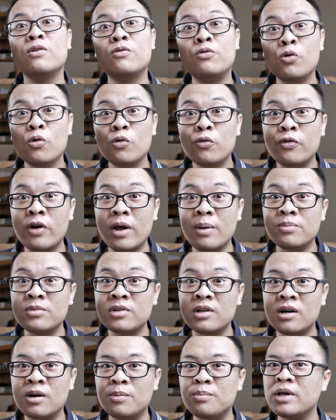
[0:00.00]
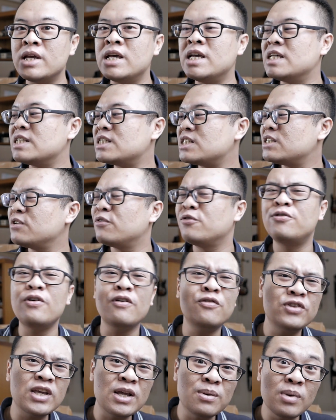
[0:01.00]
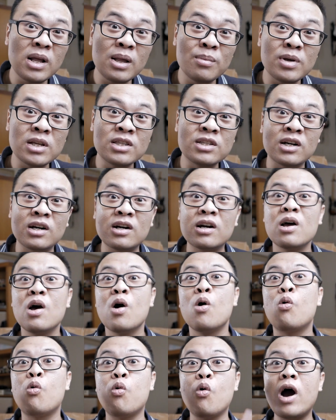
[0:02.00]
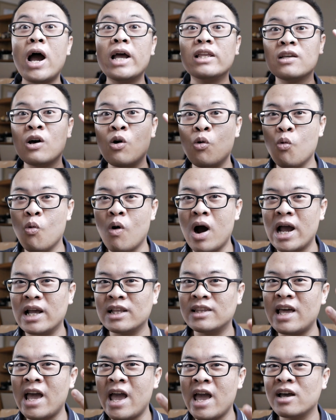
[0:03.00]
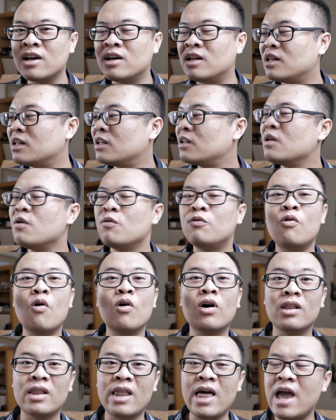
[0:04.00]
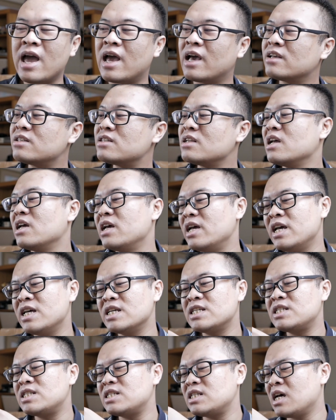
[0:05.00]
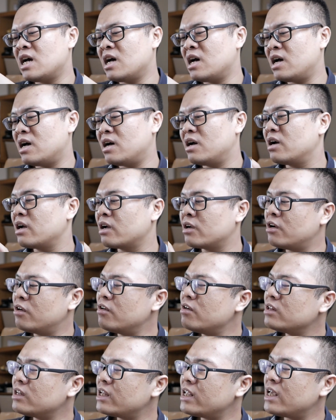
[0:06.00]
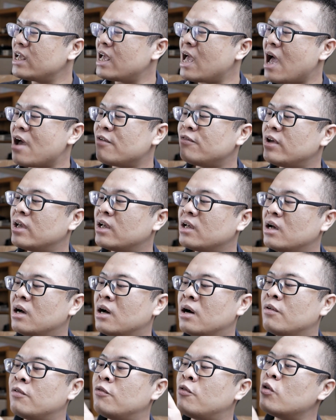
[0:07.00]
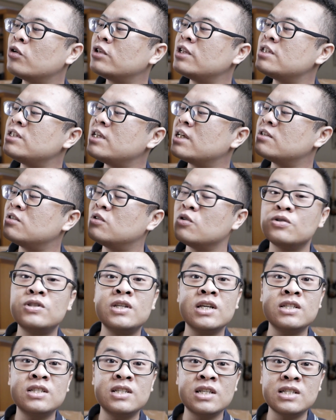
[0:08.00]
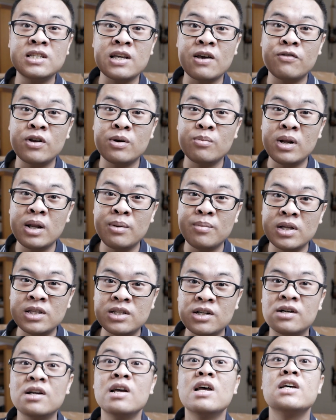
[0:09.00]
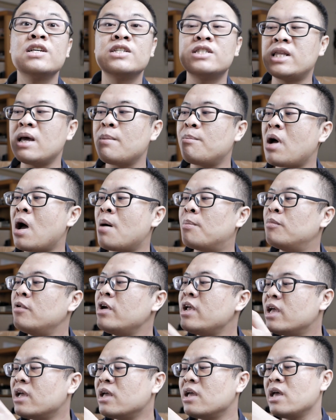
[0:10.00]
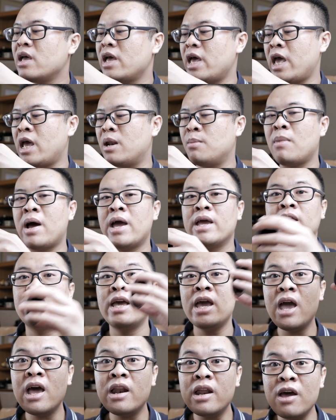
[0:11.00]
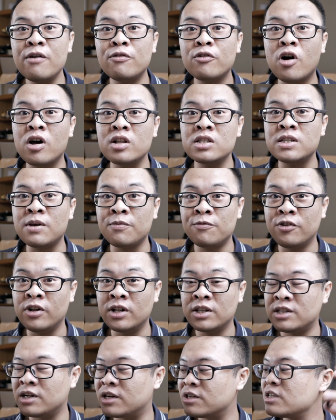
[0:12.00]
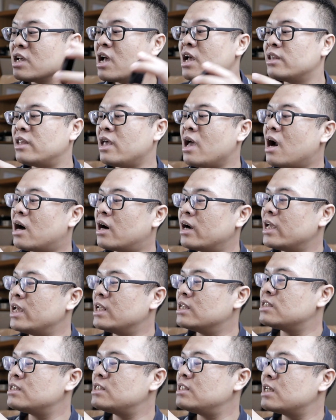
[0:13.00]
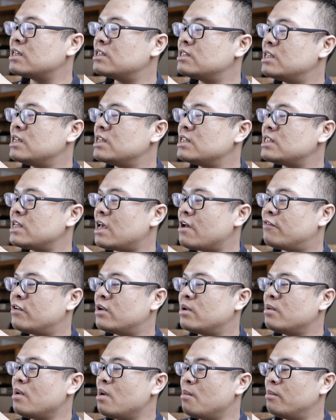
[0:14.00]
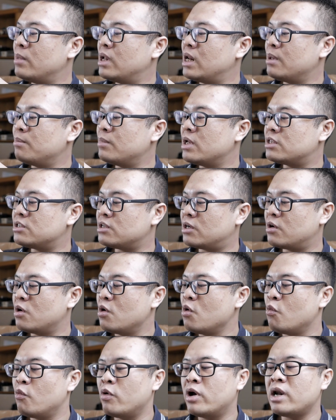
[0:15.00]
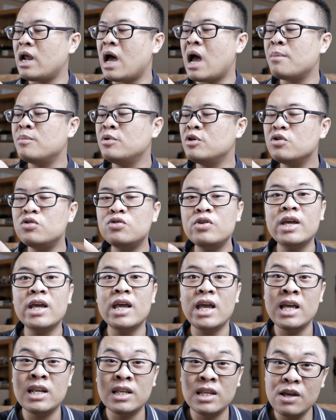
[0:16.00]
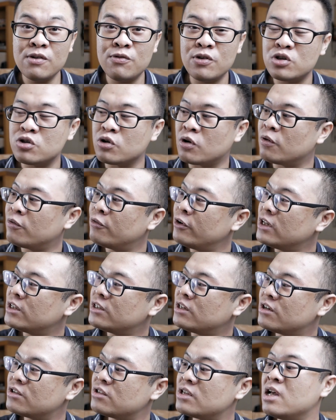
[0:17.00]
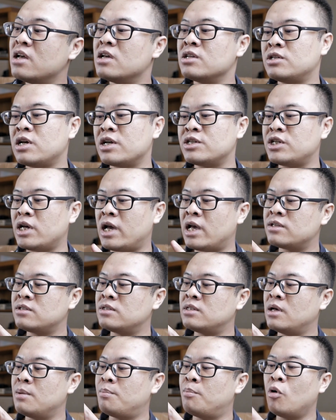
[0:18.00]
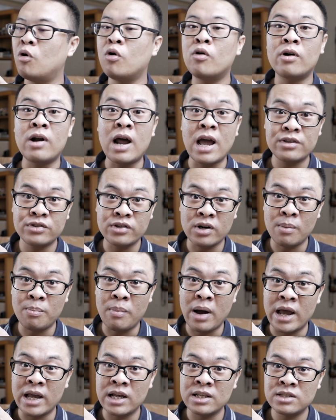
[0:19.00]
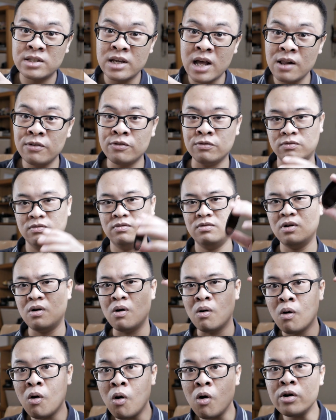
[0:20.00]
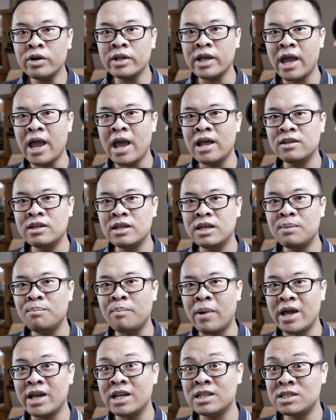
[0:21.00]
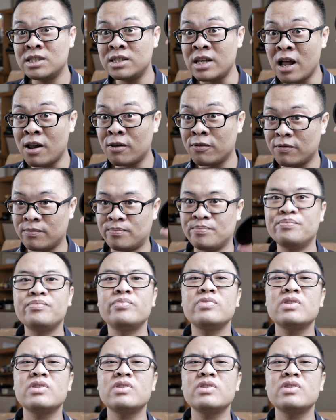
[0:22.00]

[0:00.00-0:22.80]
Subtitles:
in full frame term is 15mm, quite a wide angle focal length, is currently having a 46-67mm step up ring, and my K&F Concept filters, they are in 67mm. When I'm using individual filters such as the polarizer by itself or the ND by itself,